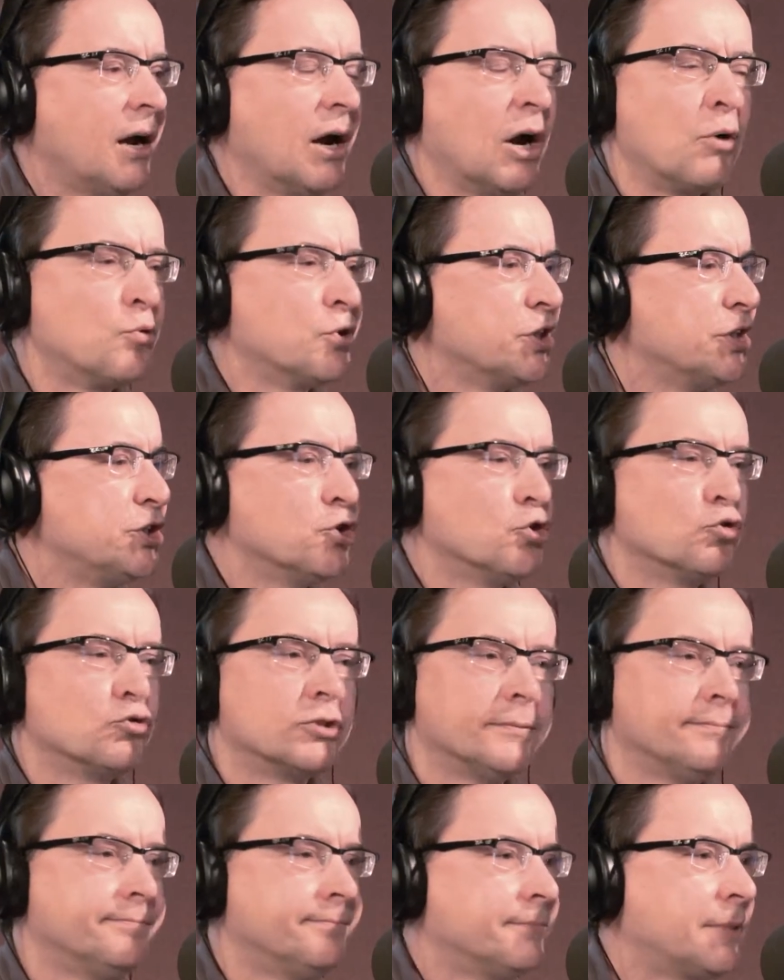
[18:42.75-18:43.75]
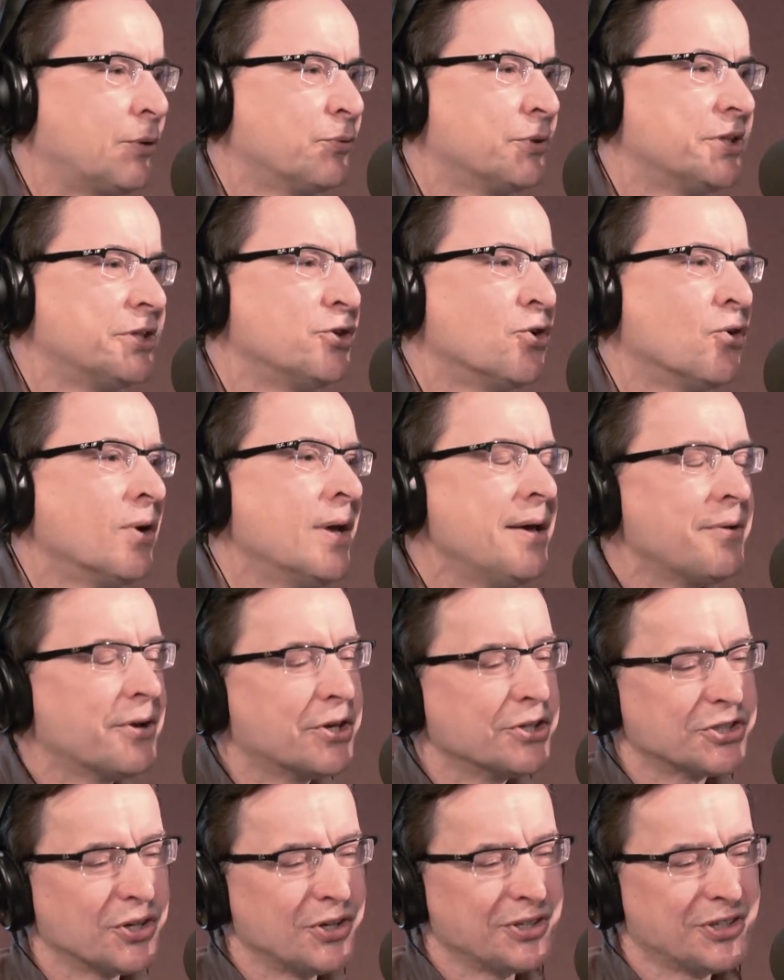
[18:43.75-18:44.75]
I really don't.
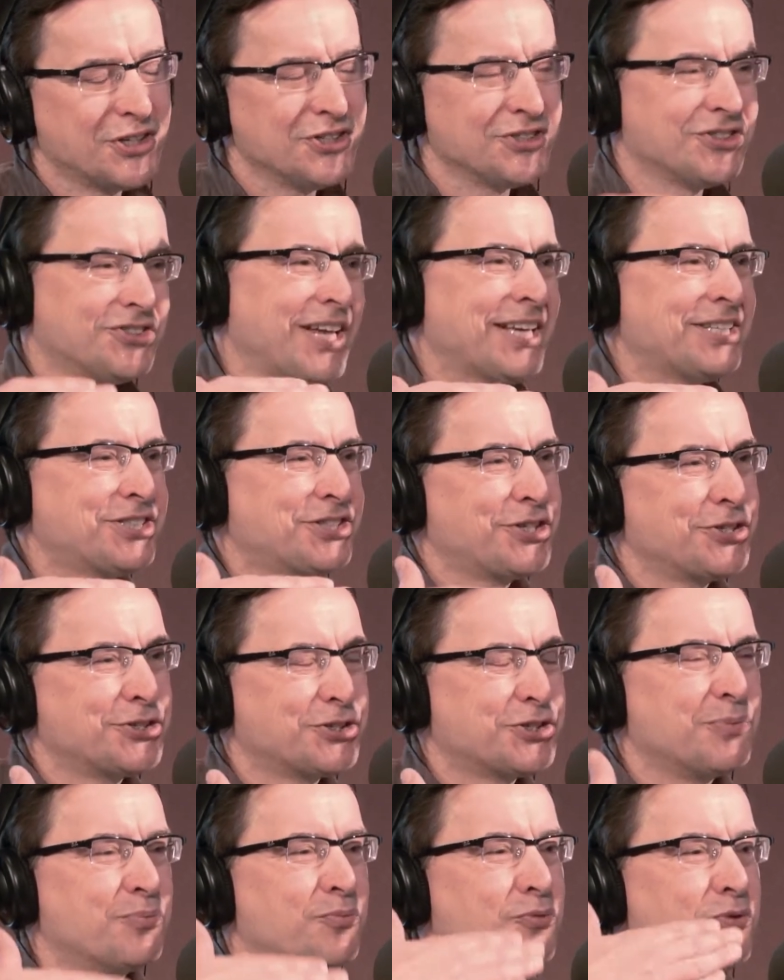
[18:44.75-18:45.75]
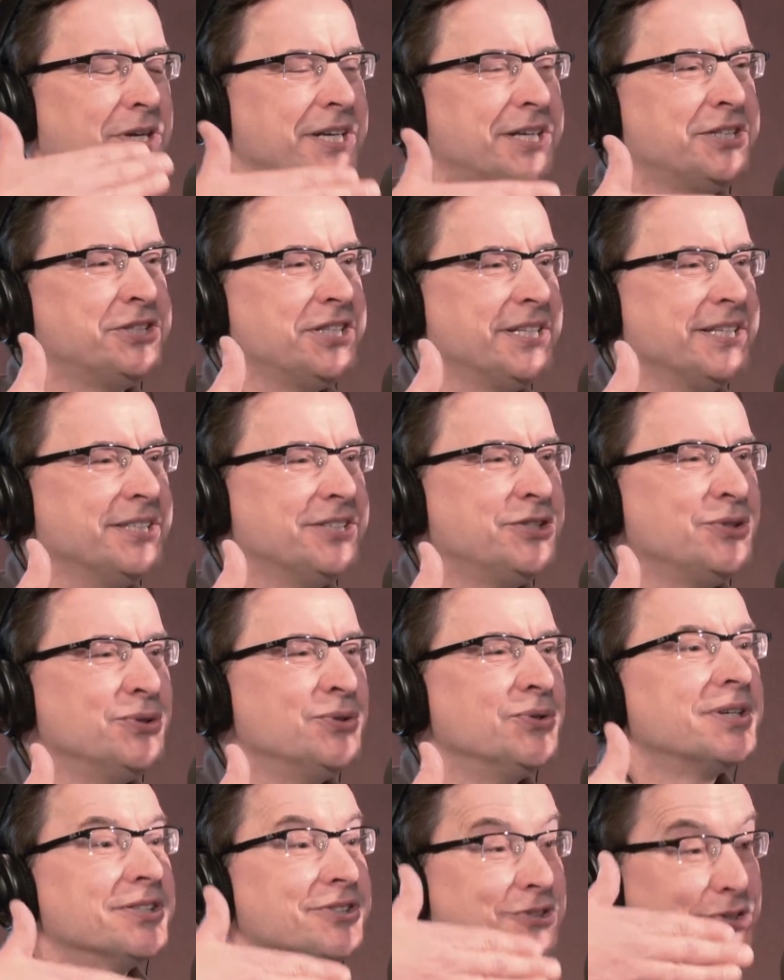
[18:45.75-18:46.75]
Because that starts to bridge
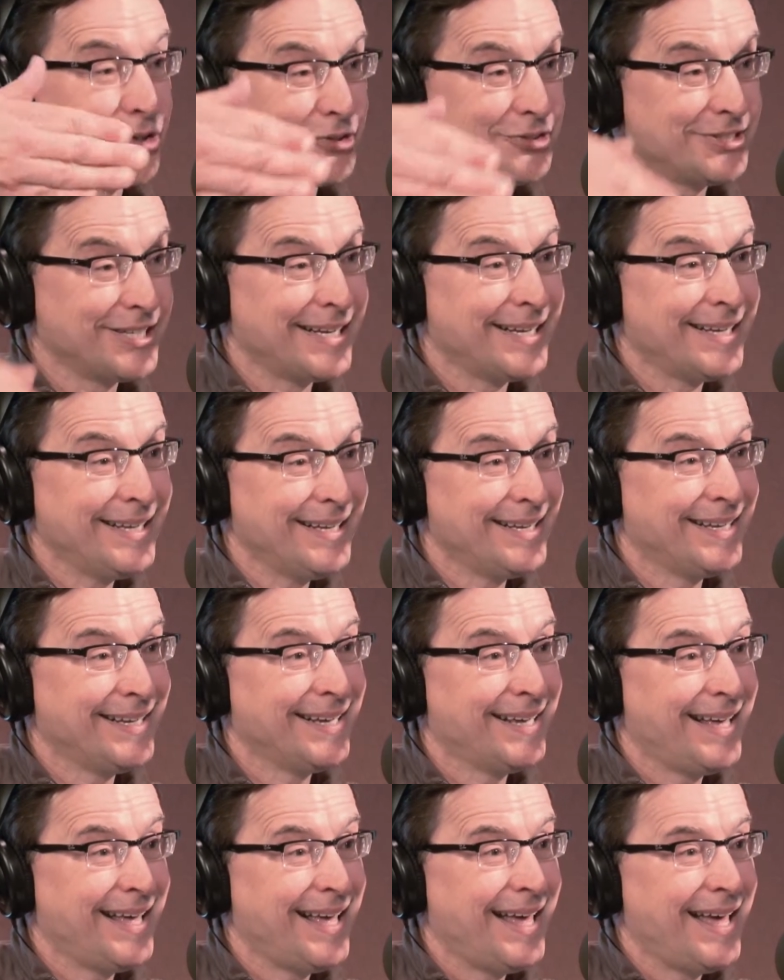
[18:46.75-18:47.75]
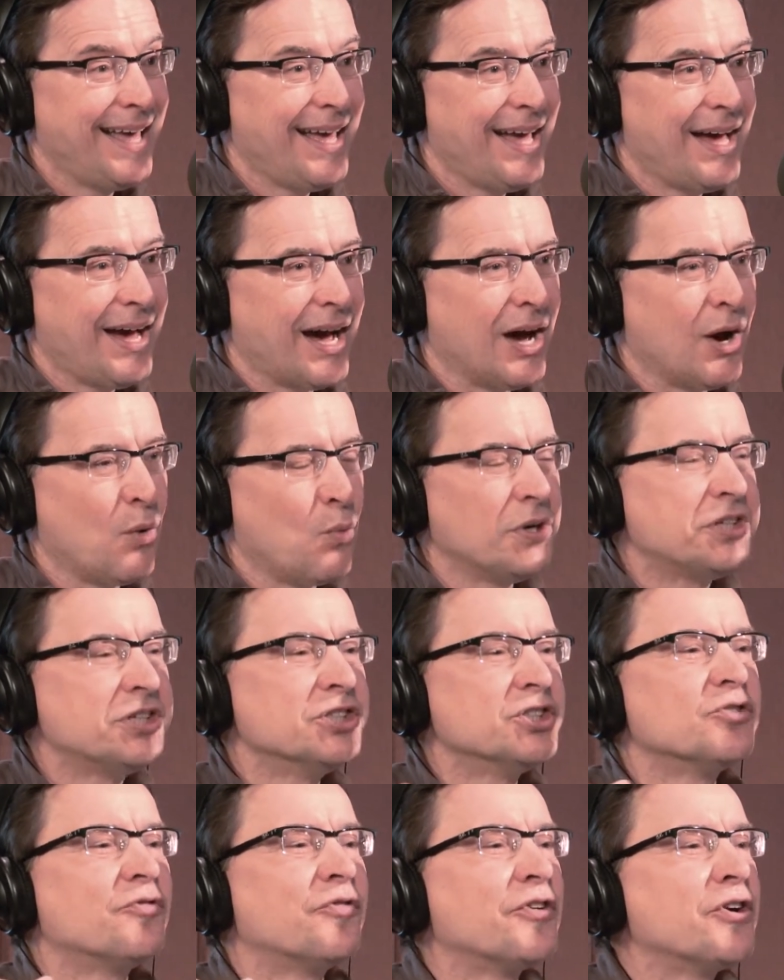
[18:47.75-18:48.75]
into consulting, which
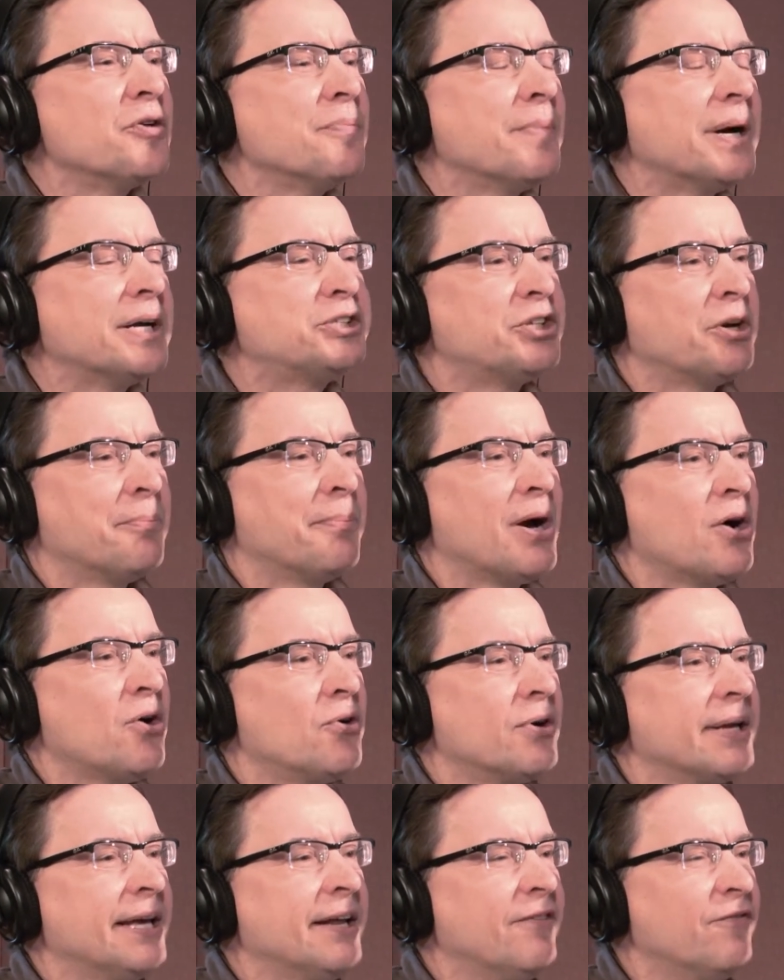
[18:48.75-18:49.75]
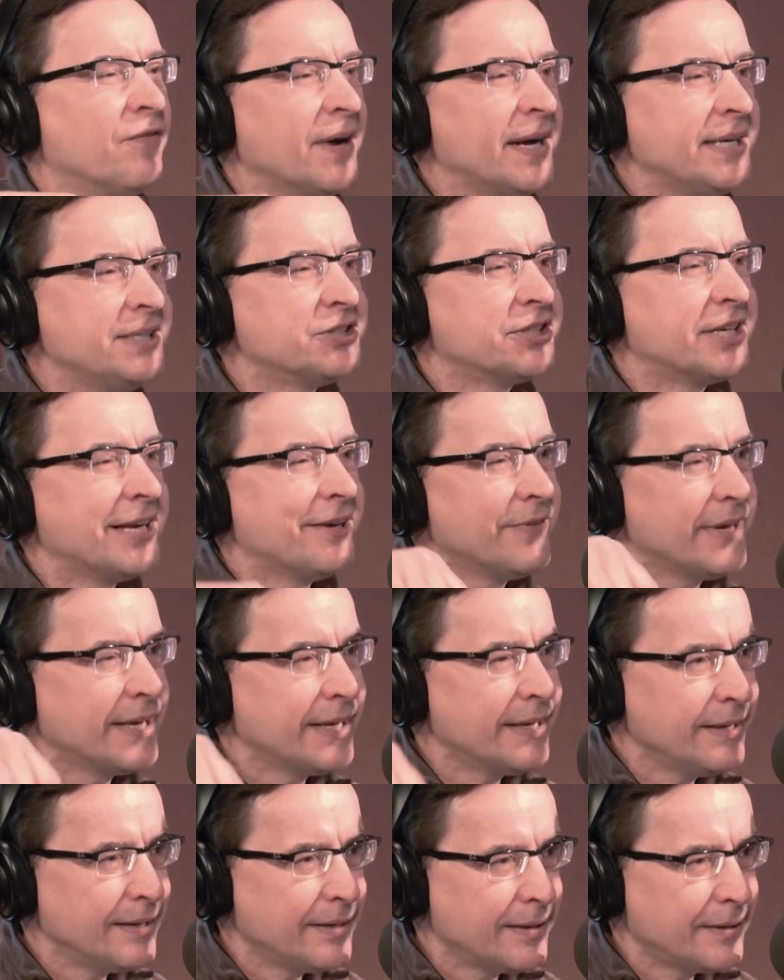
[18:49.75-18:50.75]
is very much about advice
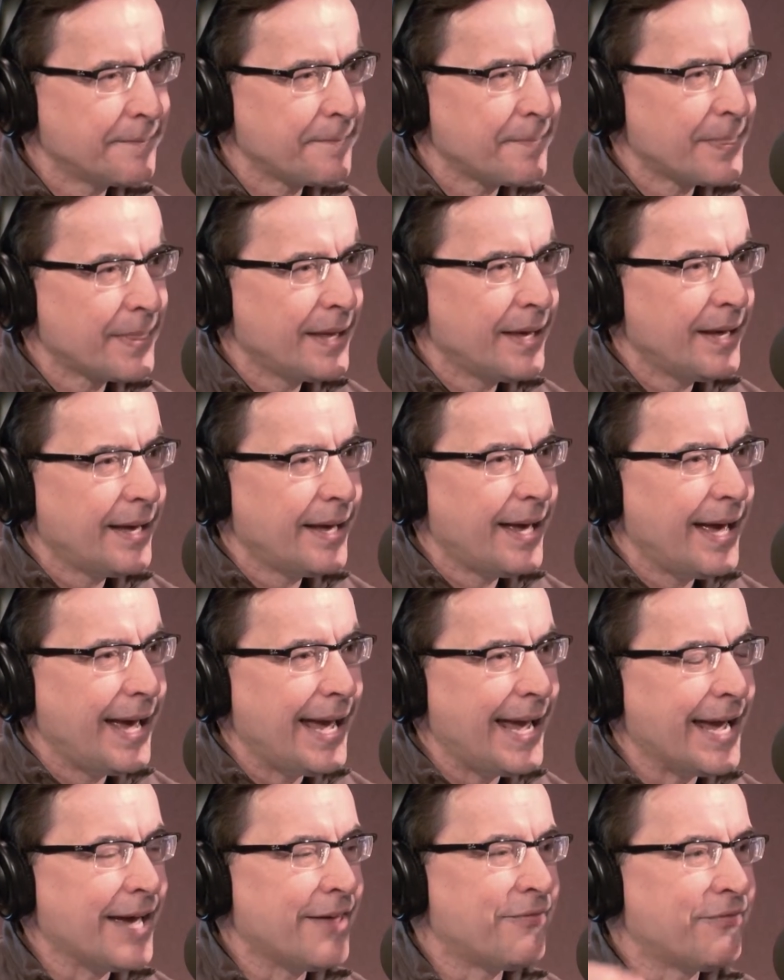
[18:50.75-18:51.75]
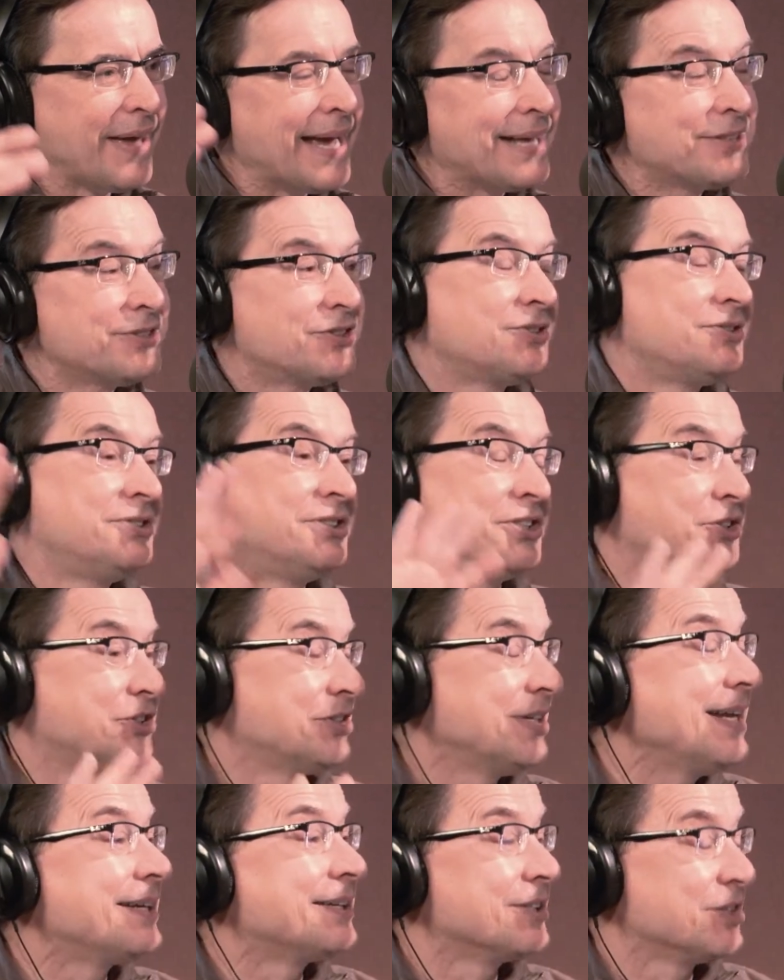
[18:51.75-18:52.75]
giving. And that's
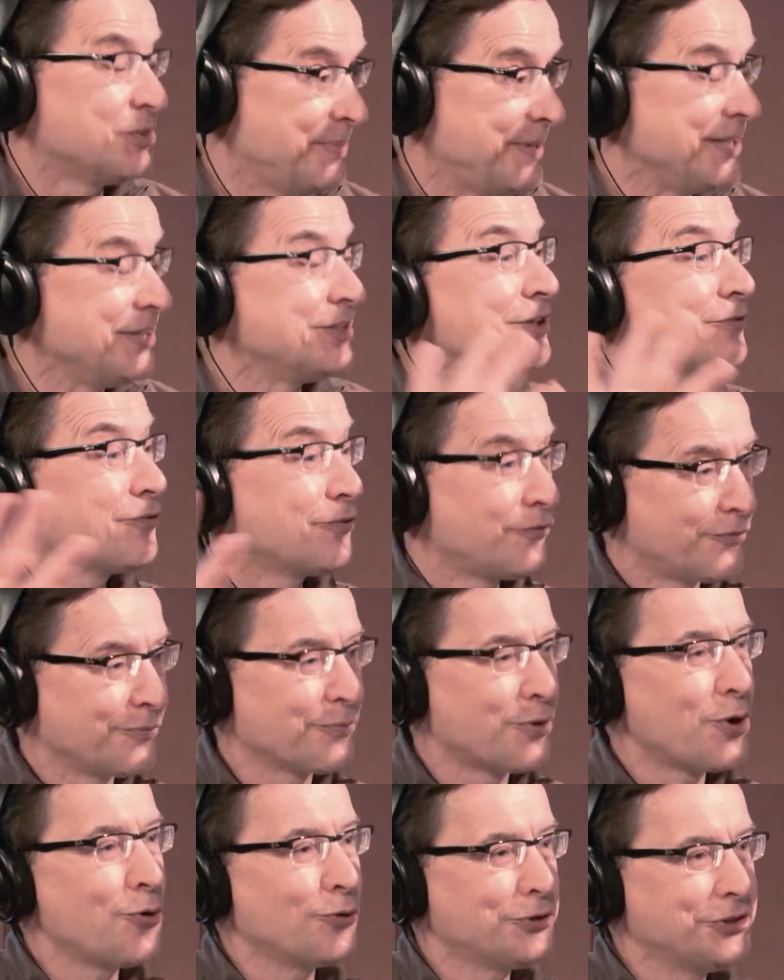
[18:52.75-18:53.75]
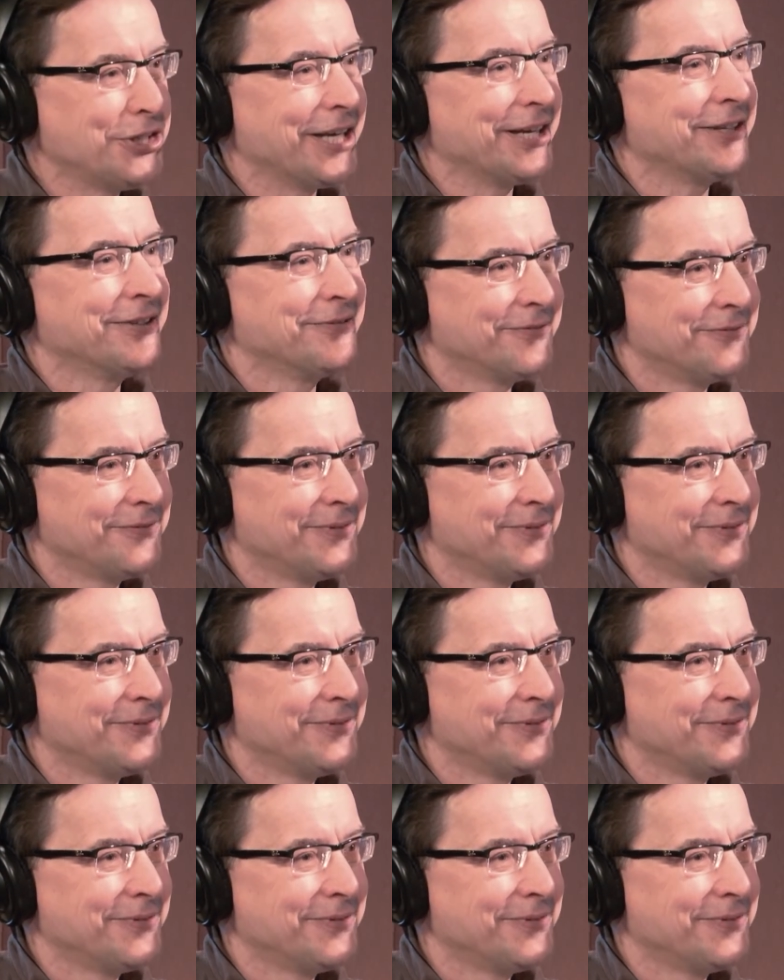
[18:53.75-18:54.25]
distinct as being different from coaching.